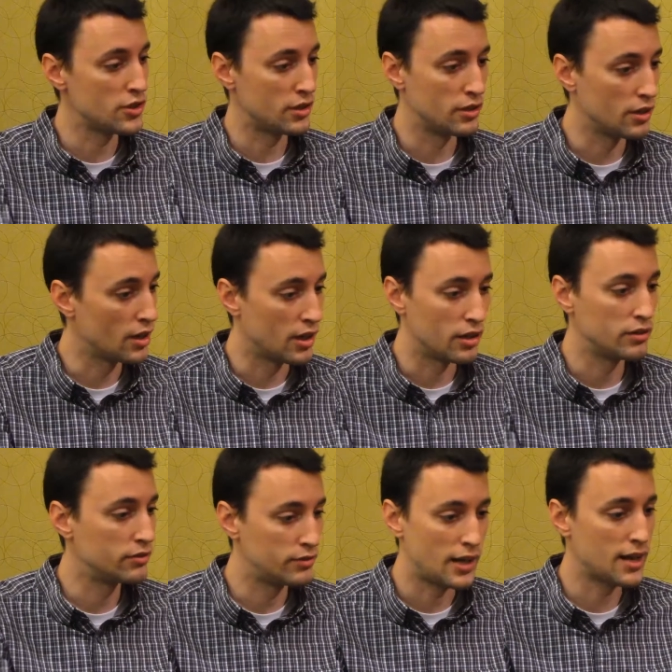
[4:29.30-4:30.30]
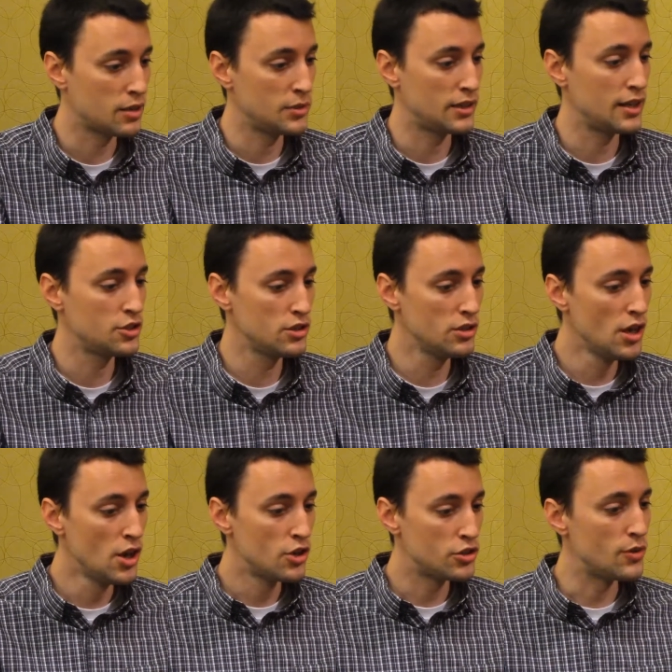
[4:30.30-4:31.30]
and uh, documentation
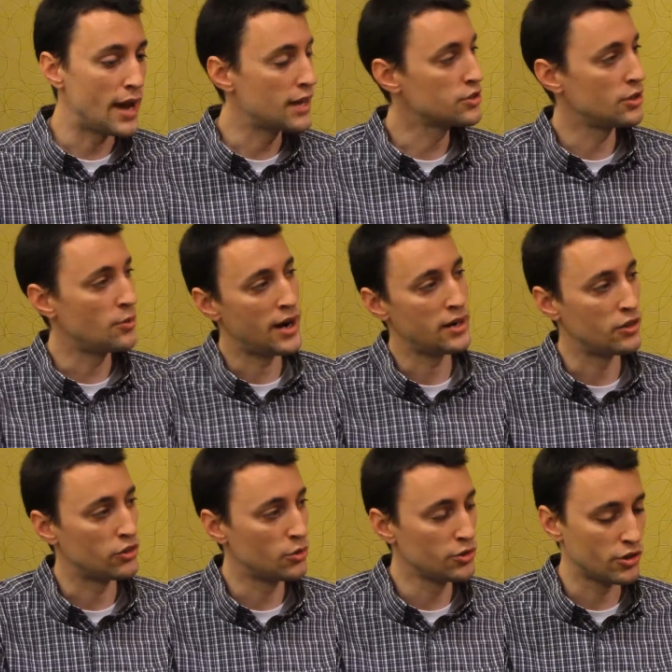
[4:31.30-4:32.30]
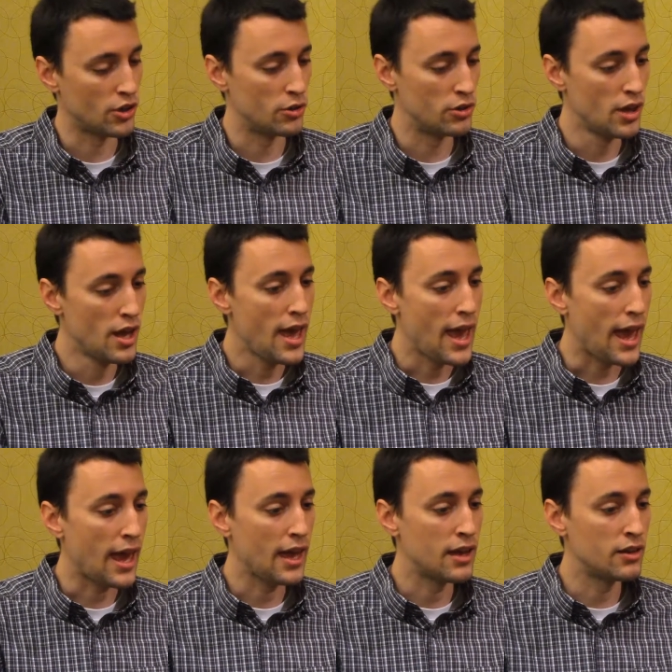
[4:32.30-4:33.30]
to actually writing the source code
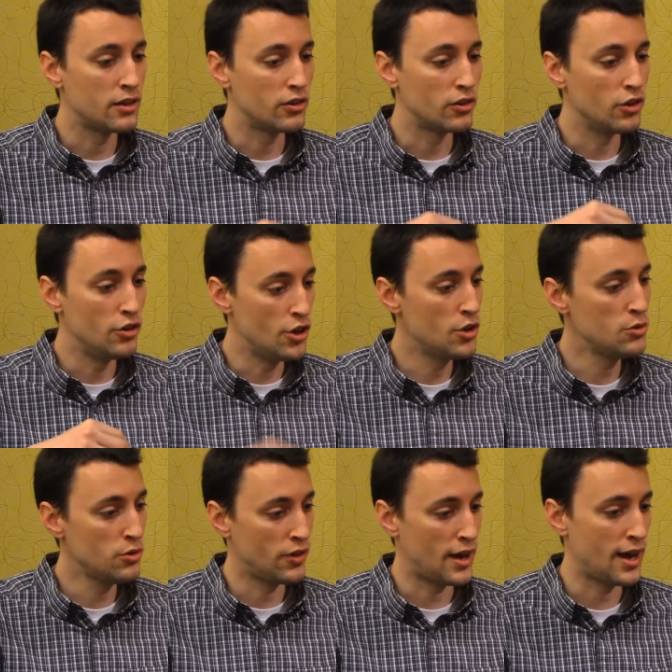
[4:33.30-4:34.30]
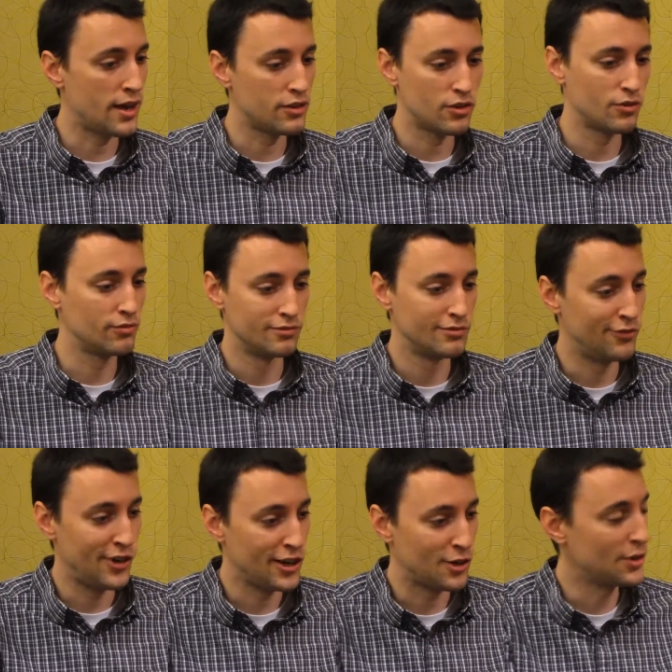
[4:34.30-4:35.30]
and know that
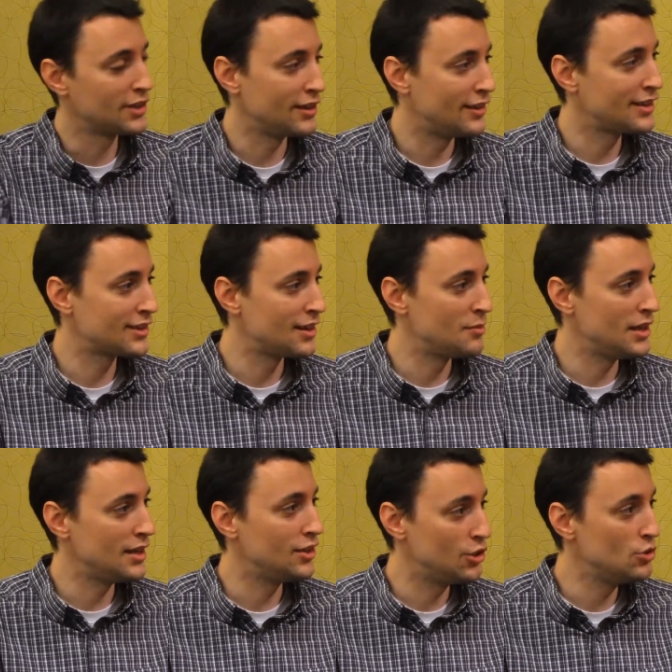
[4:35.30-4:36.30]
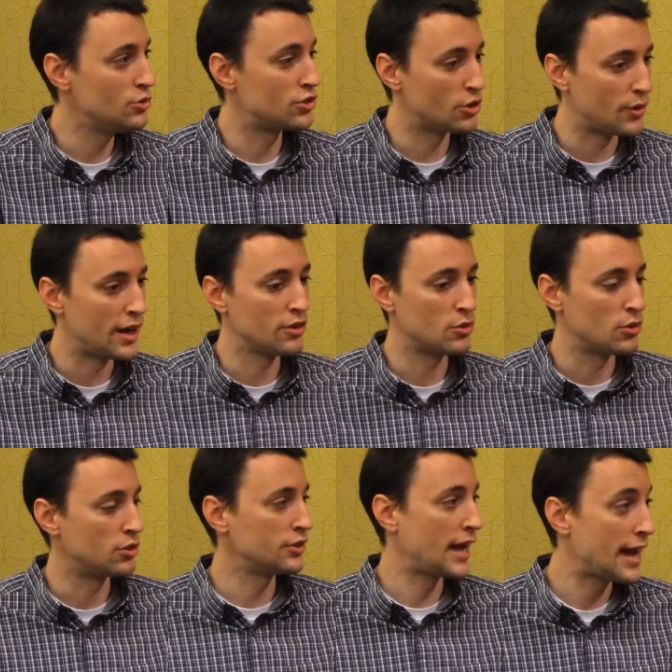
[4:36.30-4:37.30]
very quickly that's going to be used around the
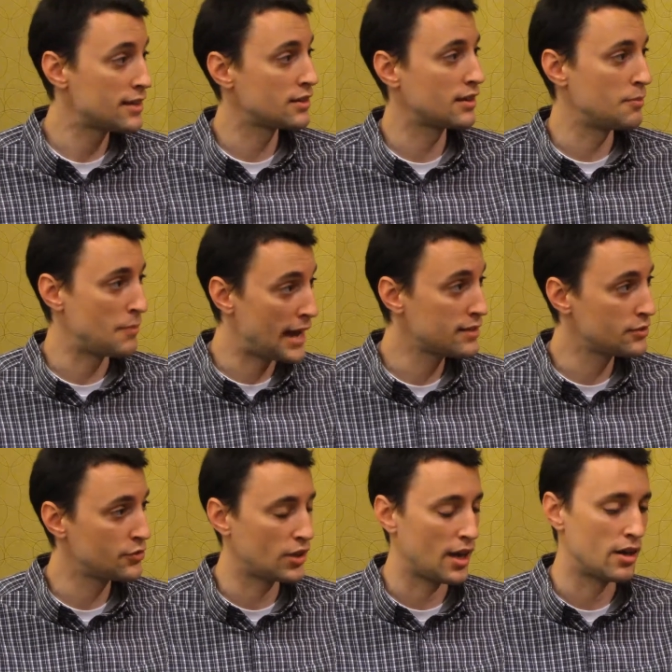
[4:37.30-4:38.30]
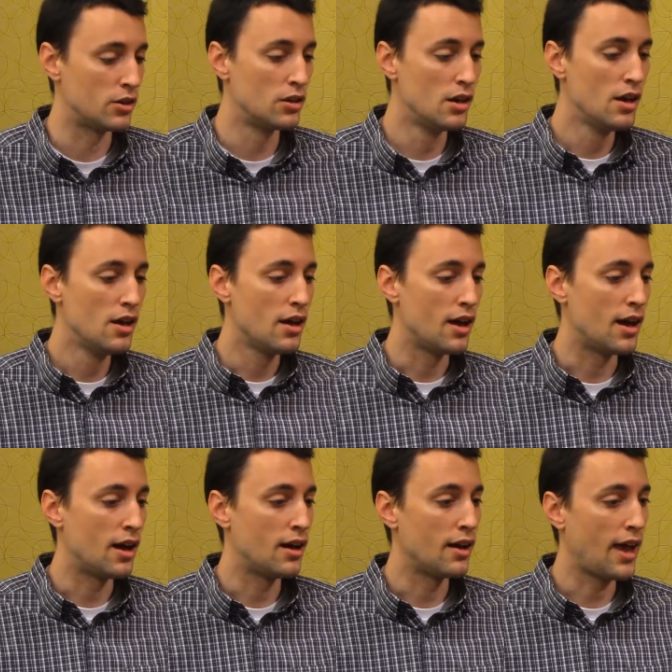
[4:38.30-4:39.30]
world at massive scale.
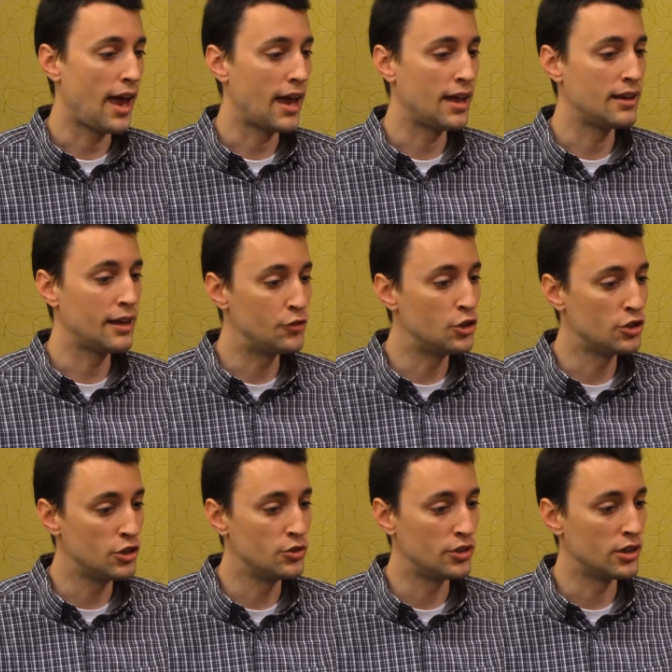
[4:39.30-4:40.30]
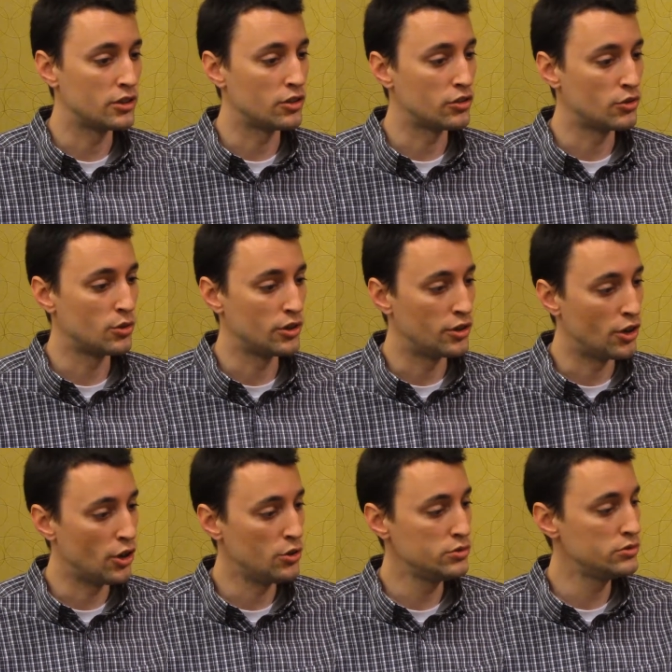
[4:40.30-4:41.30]
Uh, and if you're using it to store your
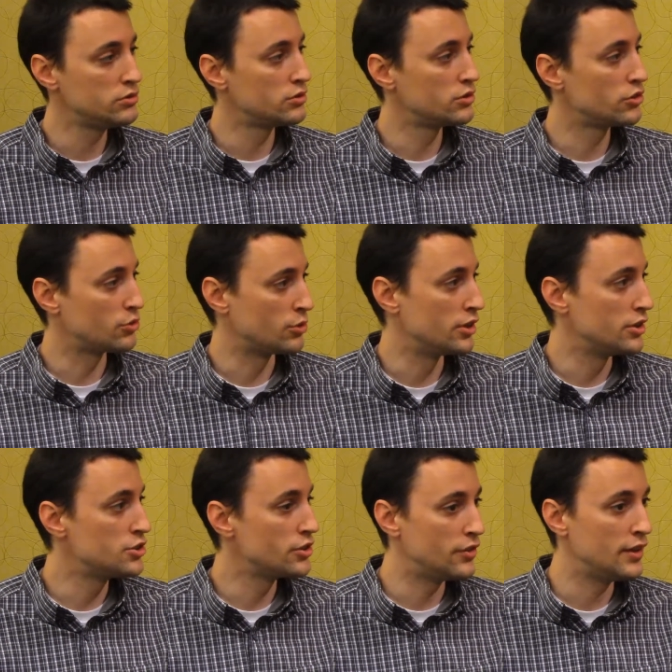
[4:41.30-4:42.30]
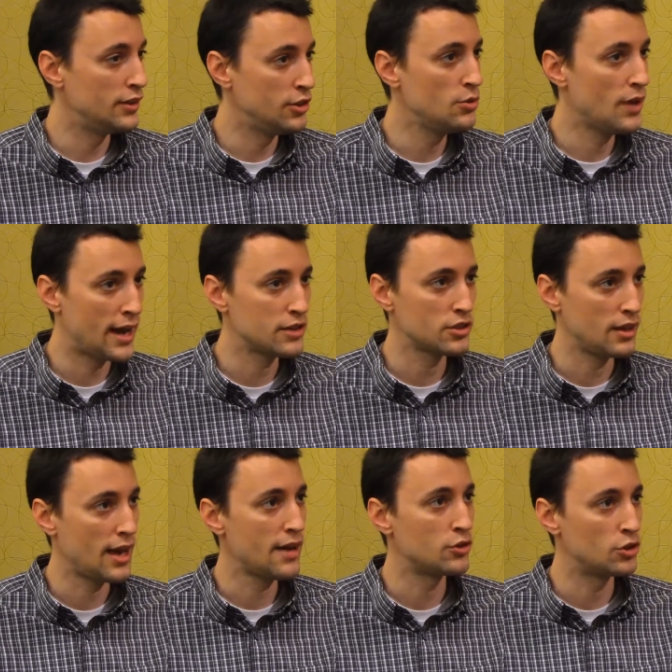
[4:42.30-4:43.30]
own storage, then you actually
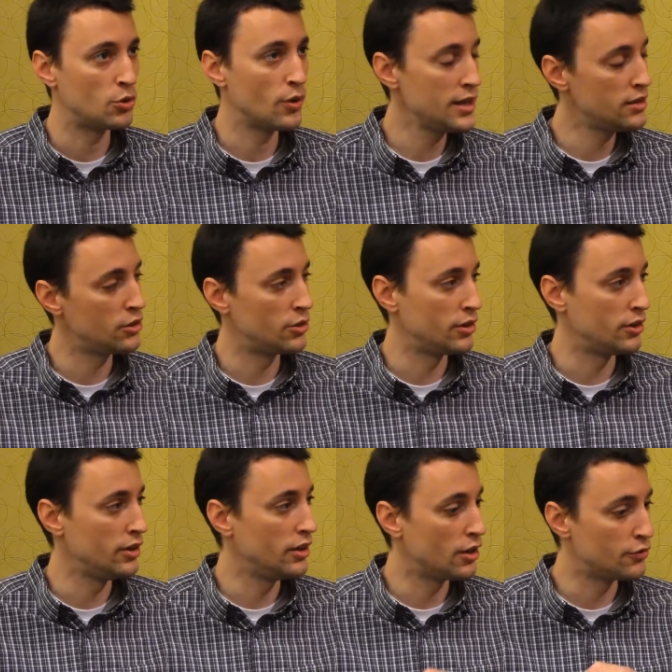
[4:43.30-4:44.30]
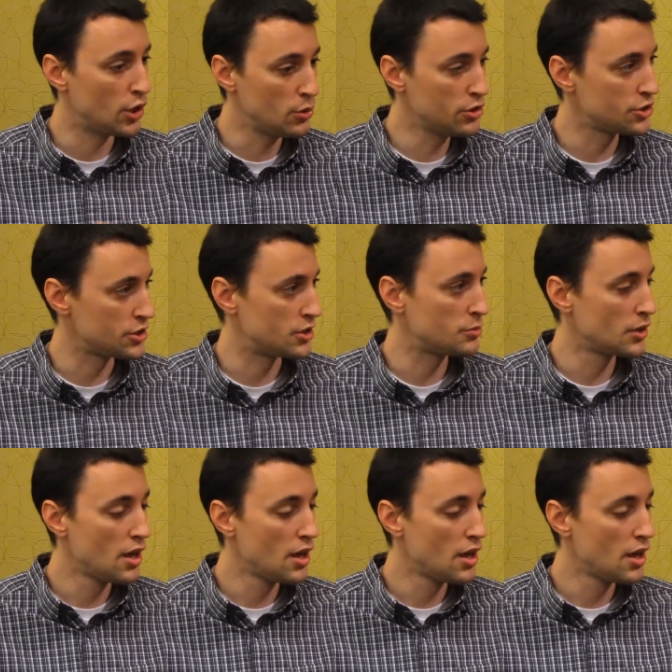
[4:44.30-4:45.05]
have a great degree of ownership